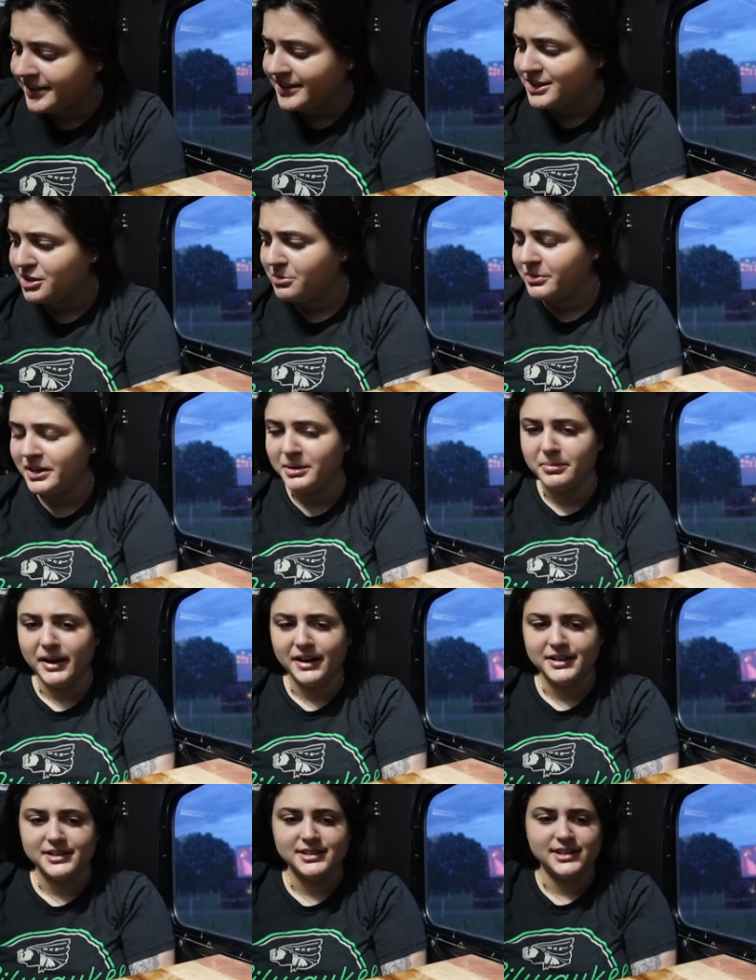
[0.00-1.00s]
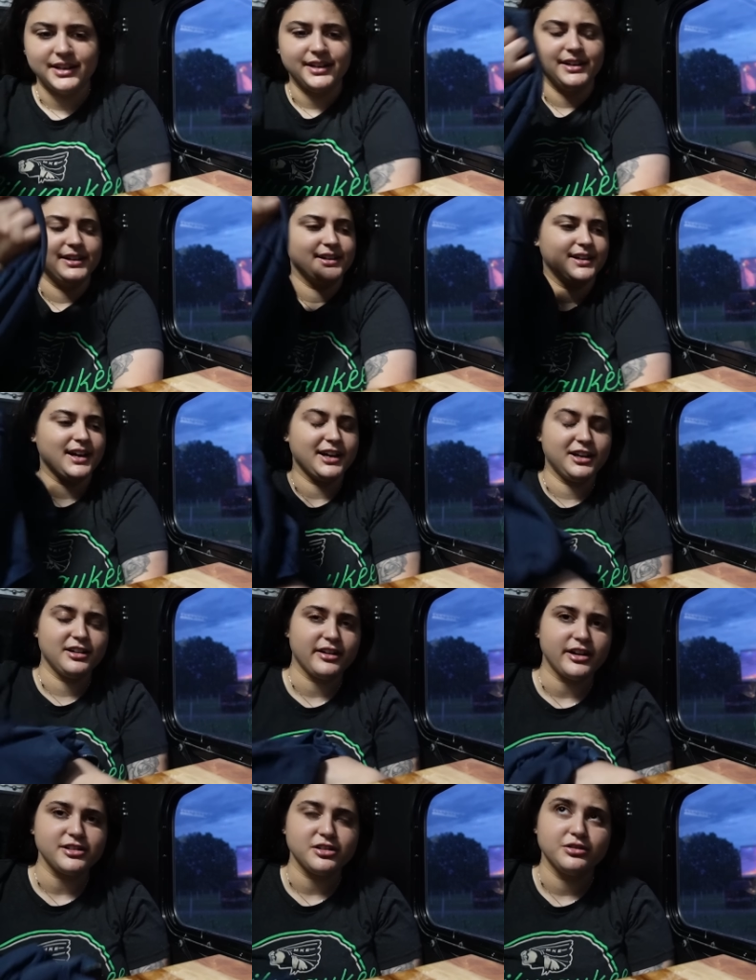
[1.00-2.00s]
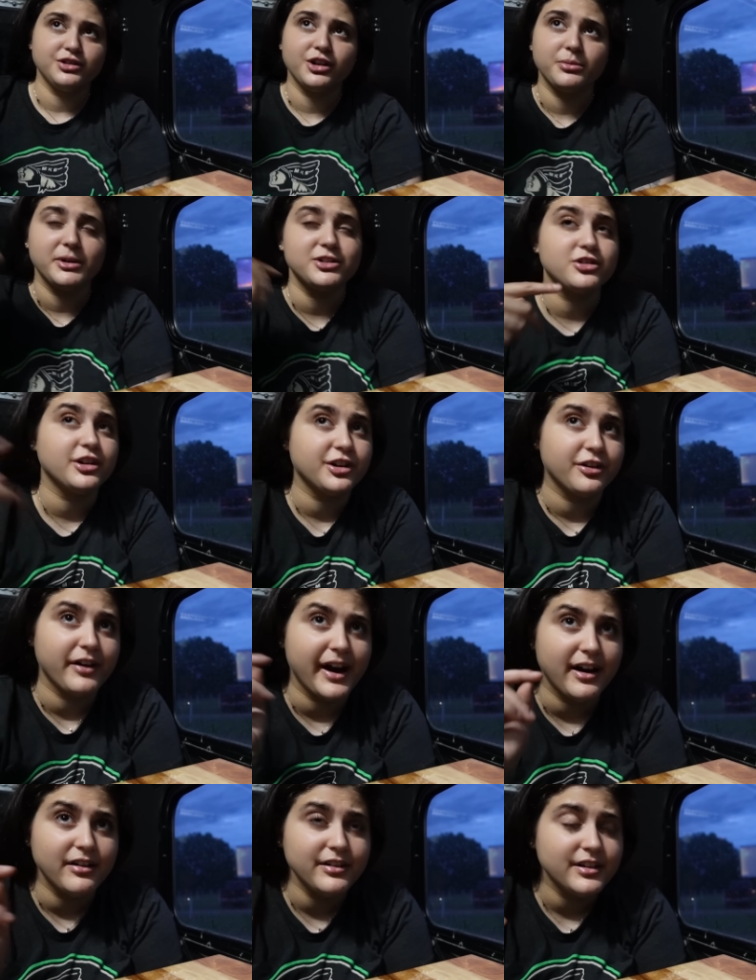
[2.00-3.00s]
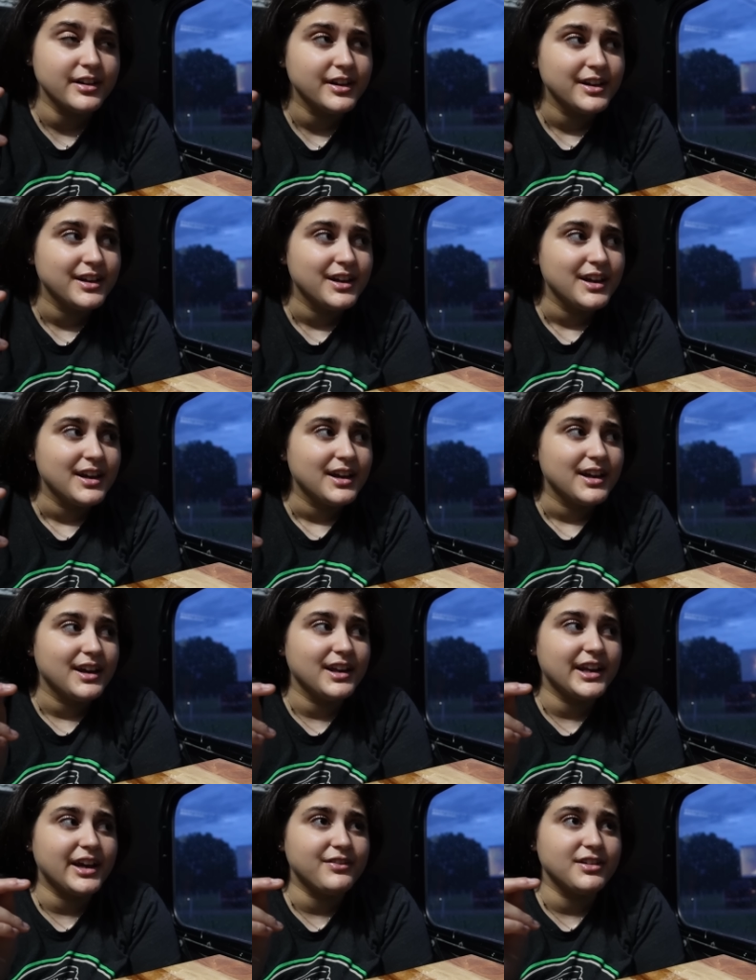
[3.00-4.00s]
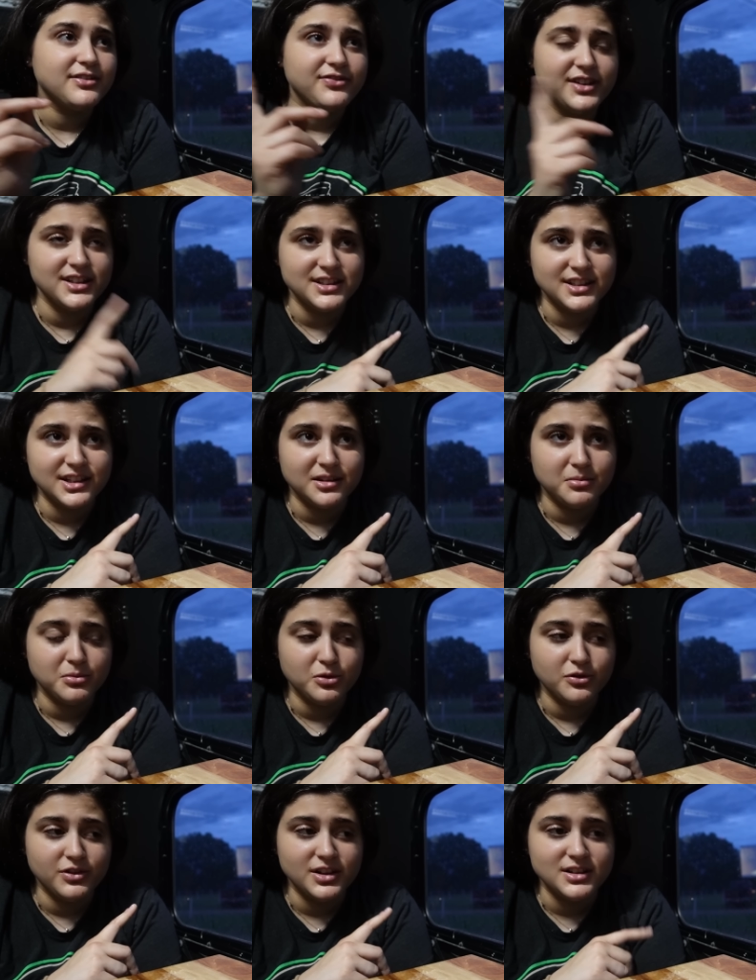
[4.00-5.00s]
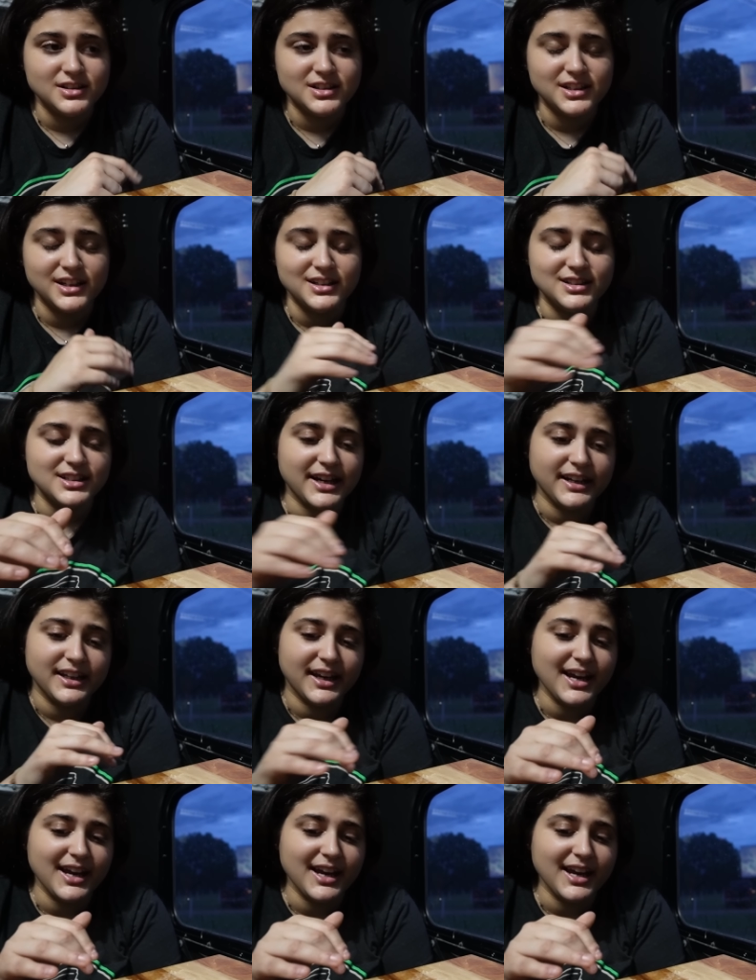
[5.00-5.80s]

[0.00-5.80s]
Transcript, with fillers: Too many bugs. I could also turn my truck around and have it facing the movie and sit inside the